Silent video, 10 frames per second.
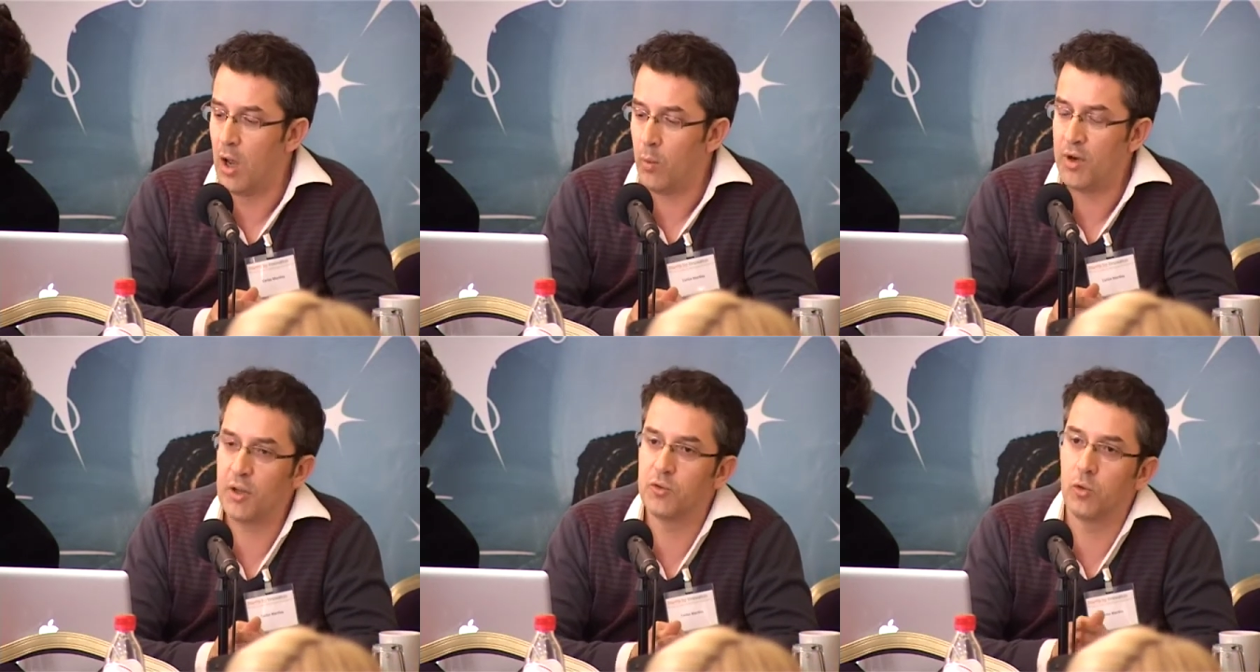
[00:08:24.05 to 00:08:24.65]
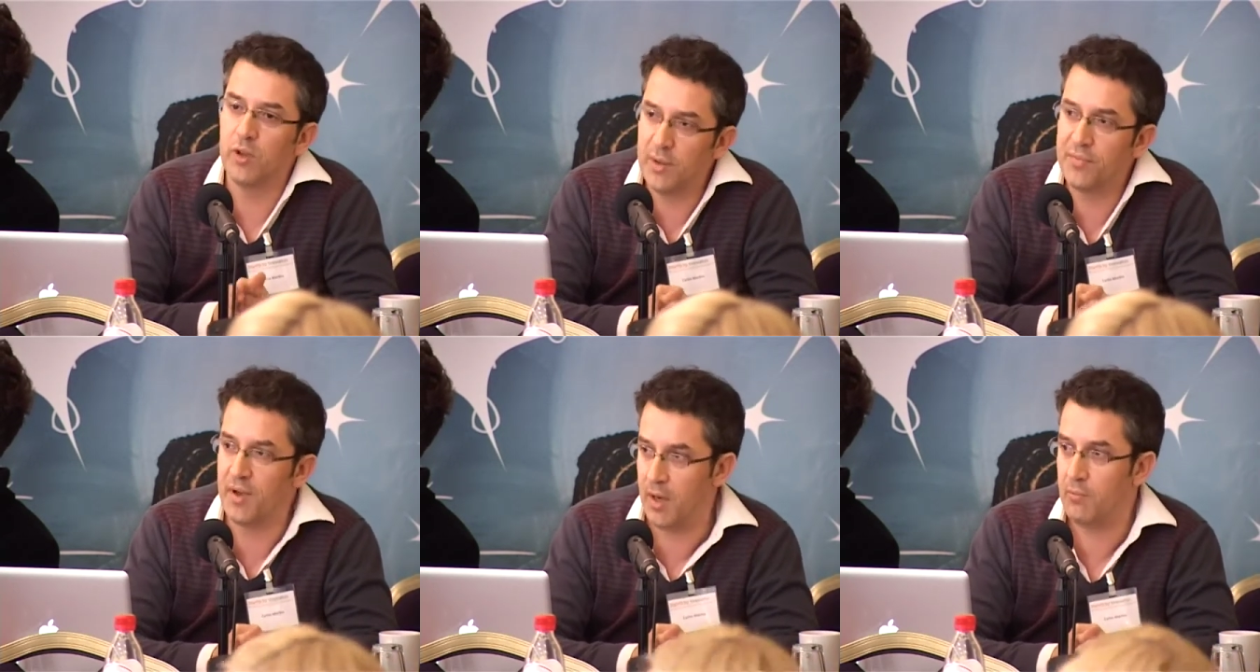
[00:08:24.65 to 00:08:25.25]
Why not to
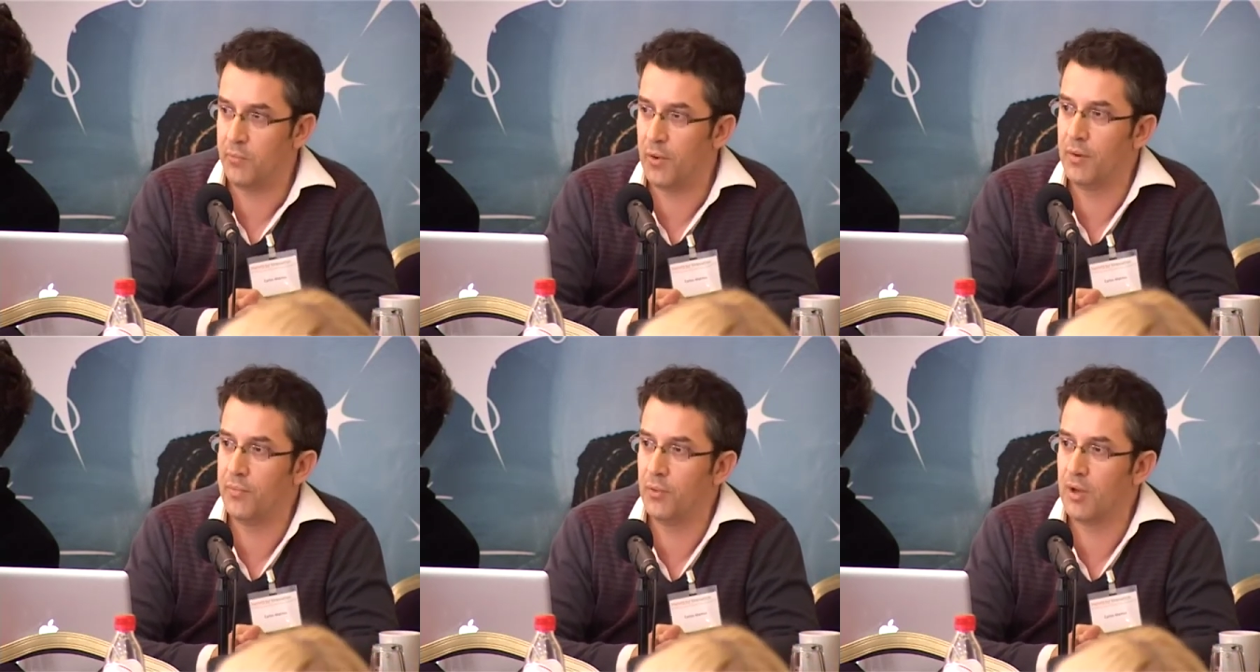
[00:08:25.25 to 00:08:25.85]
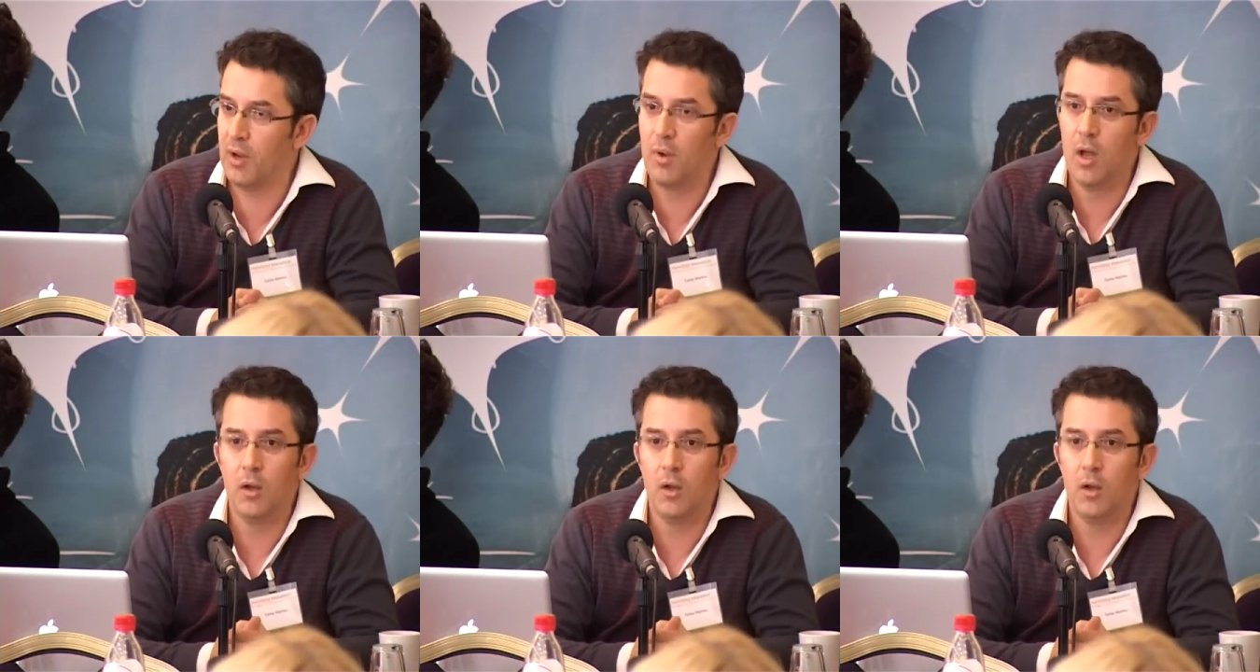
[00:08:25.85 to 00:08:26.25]
live there for a few time?